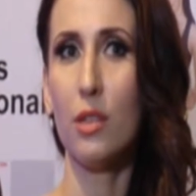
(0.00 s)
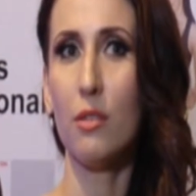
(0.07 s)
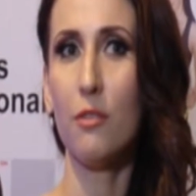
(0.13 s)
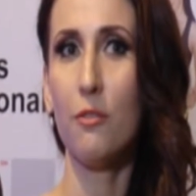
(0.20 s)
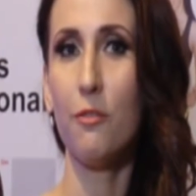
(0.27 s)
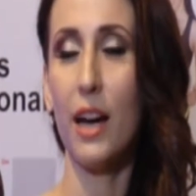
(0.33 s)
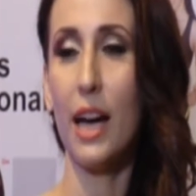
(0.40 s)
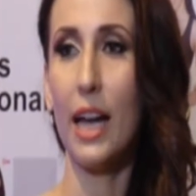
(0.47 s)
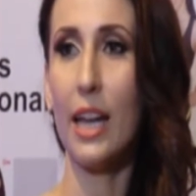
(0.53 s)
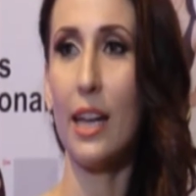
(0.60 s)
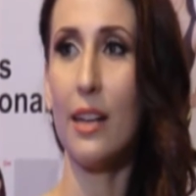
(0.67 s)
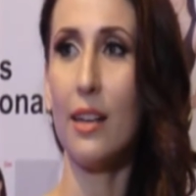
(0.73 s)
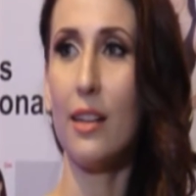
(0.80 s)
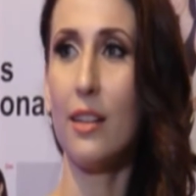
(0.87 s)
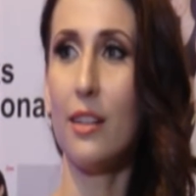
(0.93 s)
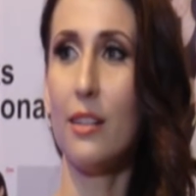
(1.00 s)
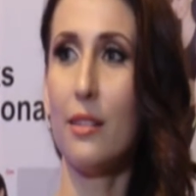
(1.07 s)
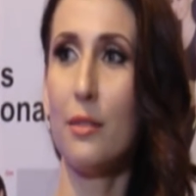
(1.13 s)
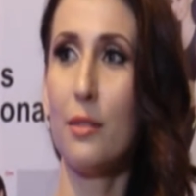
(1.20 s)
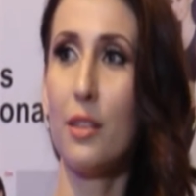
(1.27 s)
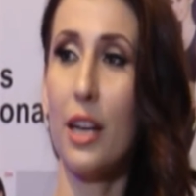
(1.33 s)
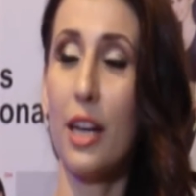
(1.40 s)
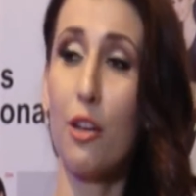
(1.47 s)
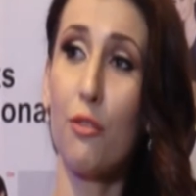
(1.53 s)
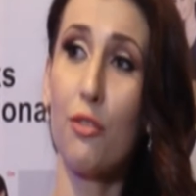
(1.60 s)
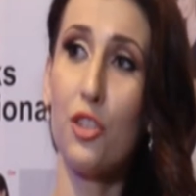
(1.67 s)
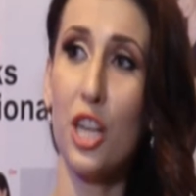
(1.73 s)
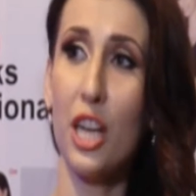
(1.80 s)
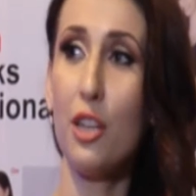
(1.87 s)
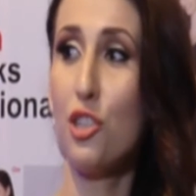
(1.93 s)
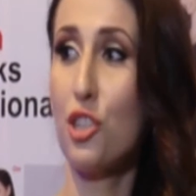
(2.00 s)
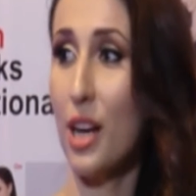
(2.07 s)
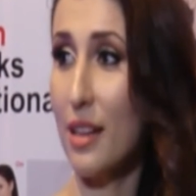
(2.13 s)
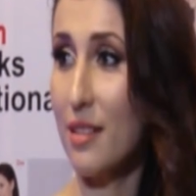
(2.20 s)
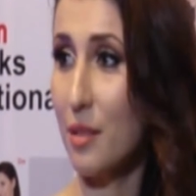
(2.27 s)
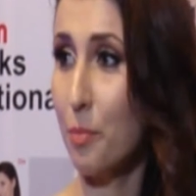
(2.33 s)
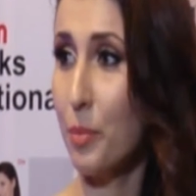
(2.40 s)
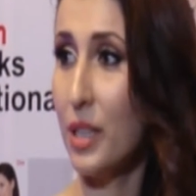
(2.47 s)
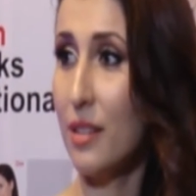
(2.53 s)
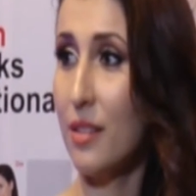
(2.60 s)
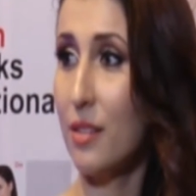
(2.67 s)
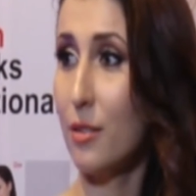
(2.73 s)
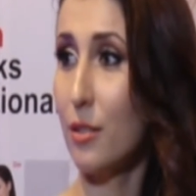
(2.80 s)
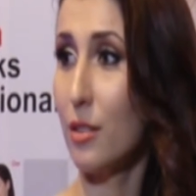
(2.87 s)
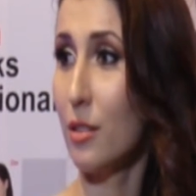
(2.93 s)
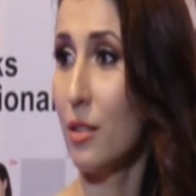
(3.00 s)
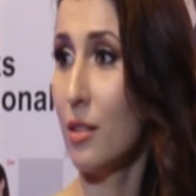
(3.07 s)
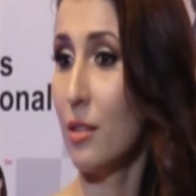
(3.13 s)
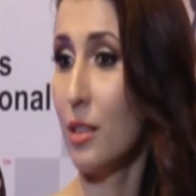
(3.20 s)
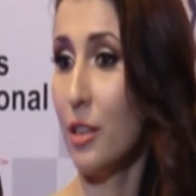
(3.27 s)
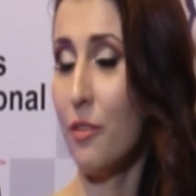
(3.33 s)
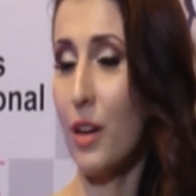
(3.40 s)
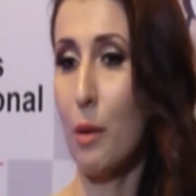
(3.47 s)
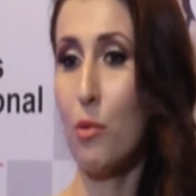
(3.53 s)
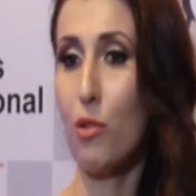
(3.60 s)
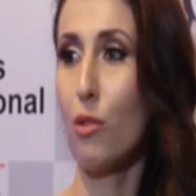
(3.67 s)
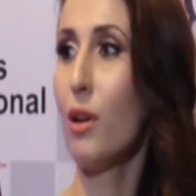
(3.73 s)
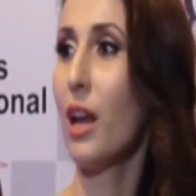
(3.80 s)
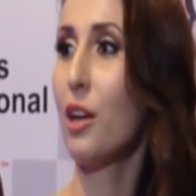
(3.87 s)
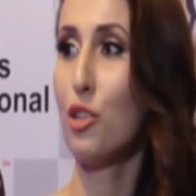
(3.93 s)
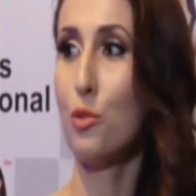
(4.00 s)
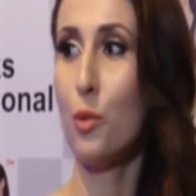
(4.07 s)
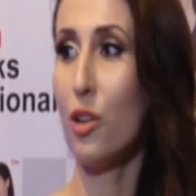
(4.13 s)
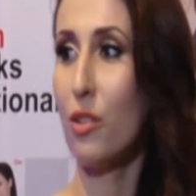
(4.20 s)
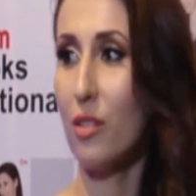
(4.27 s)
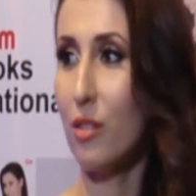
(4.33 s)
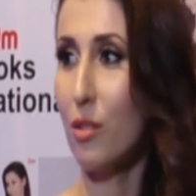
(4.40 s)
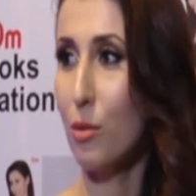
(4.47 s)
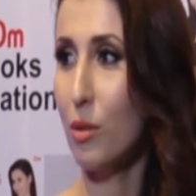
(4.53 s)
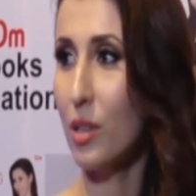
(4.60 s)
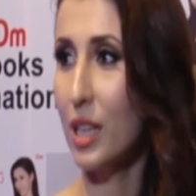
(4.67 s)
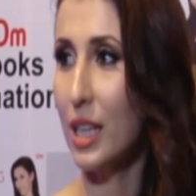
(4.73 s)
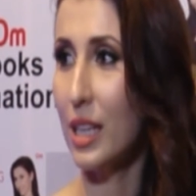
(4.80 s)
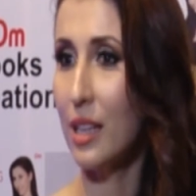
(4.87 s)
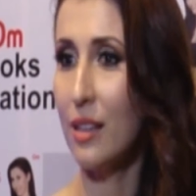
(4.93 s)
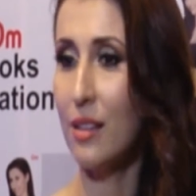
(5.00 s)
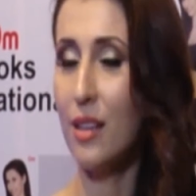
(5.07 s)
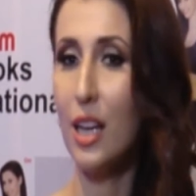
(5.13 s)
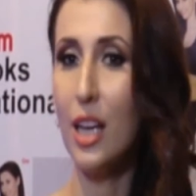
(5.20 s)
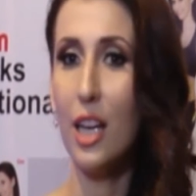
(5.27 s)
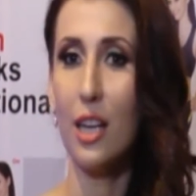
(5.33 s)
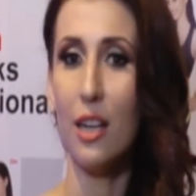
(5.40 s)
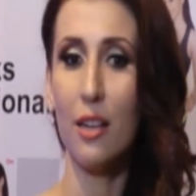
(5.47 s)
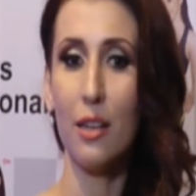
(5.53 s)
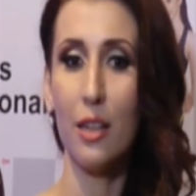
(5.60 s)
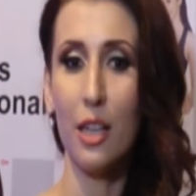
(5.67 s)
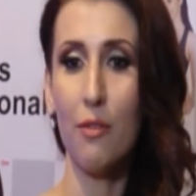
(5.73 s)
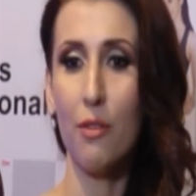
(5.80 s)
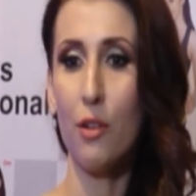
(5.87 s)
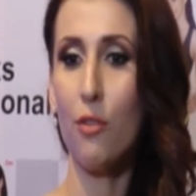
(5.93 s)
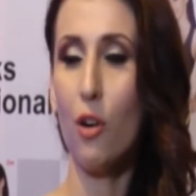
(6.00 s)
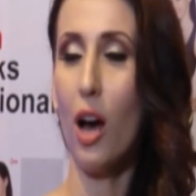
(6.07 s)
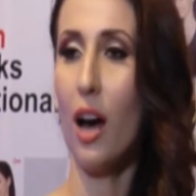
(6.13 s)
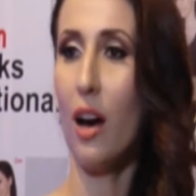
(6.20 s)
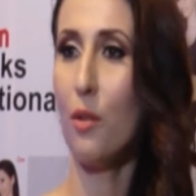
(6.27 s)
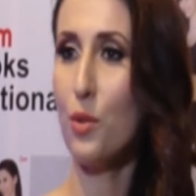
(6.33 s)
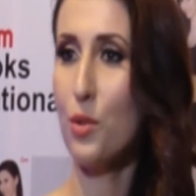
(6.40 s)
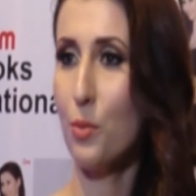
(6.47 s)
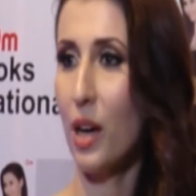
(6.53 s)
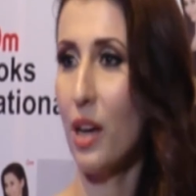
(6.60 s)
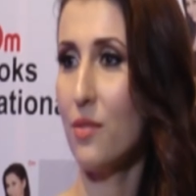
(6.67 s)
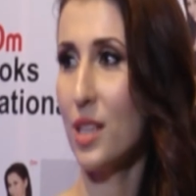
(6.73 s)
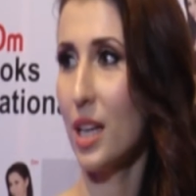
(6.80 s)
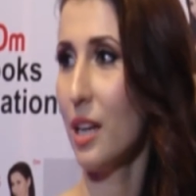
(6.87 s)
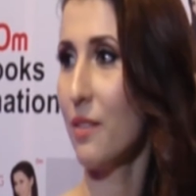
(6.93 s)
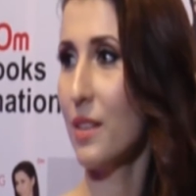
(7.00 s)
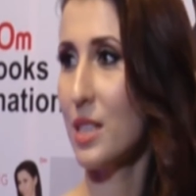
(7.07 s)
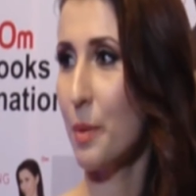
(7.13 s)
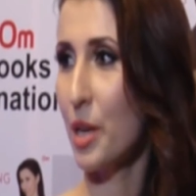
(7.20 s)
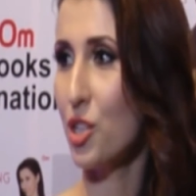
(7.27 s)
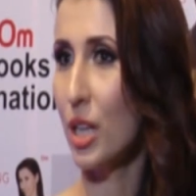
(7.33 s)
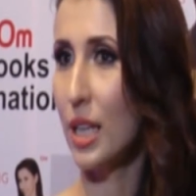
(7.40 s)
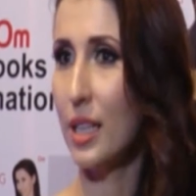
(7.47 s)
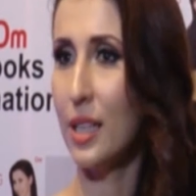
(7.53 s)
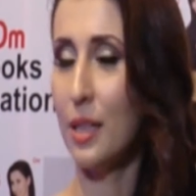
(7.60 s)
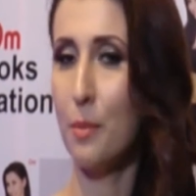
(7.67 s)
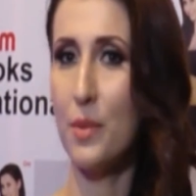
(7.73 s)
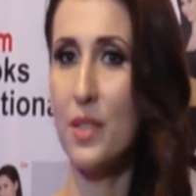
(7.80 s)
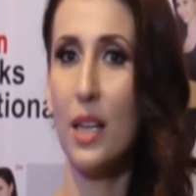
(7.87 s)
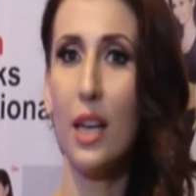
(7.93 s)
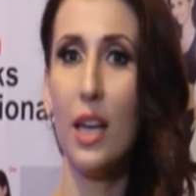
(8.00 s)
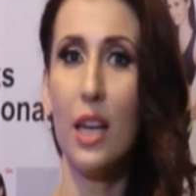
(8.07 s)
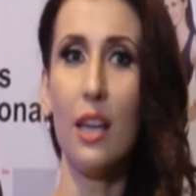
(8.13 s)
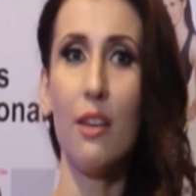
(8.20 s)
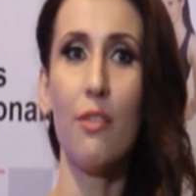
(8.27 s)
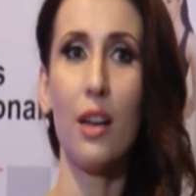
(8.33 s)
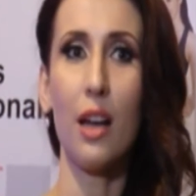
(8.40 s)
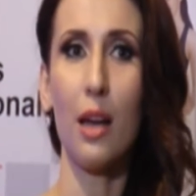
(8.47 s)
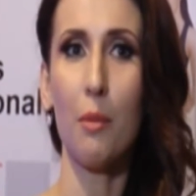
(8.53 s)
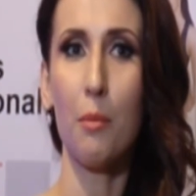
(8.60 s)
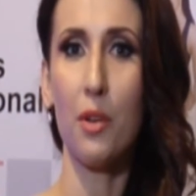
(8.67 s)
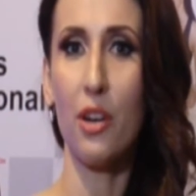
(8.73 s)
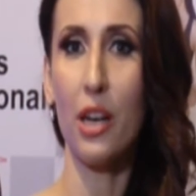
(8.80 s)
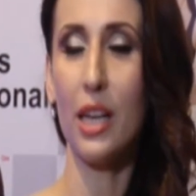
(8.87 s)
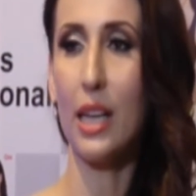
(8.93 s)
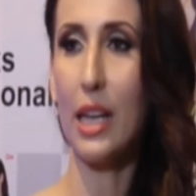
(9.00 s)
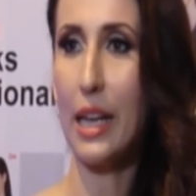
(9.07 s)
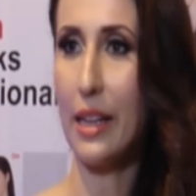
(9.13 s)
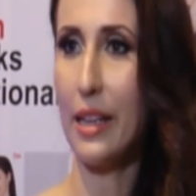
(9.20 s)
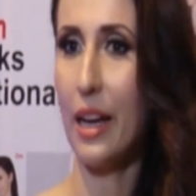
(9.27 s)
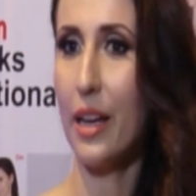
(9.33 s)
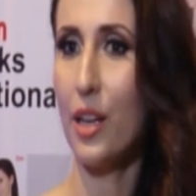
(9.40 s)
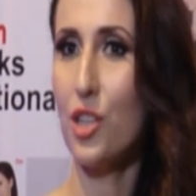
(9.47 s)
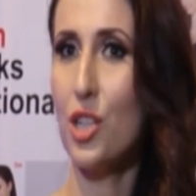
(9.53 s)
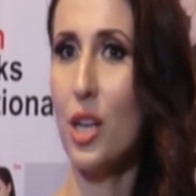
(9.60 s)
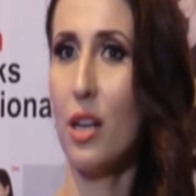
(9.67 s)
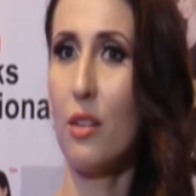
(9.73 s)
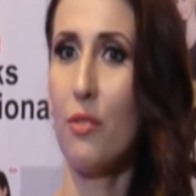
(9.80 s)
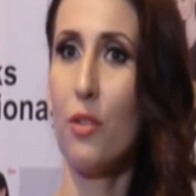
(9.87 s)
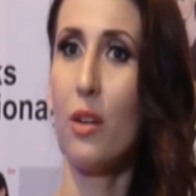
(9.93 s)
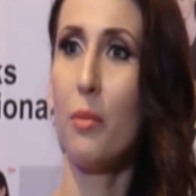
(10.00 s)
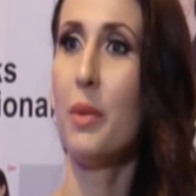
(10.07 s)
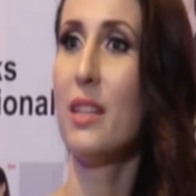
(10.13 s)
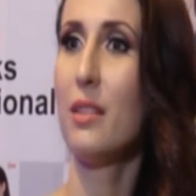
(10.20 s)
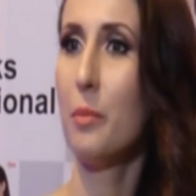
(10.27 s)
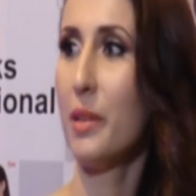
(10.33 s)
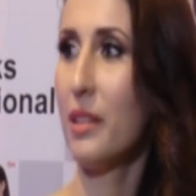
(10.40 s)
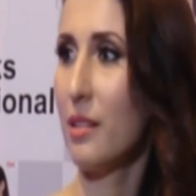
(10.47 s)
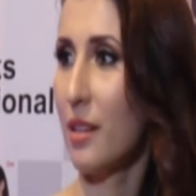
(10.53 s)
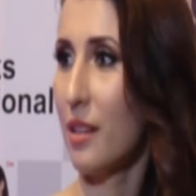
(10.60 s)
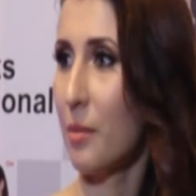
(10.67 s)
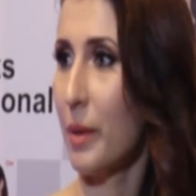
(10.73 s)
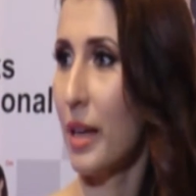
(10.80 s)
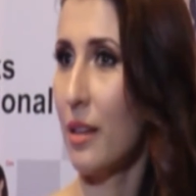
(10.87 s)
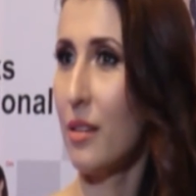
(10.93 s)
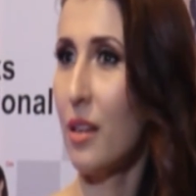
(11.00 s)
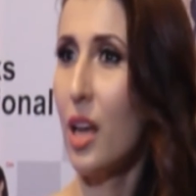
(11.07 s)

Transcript: find kind of change recipes if it comes to lunch boxes to the kids. Even for housewives, I have a special tips. Even I am creating a diet chart for a busy businessman.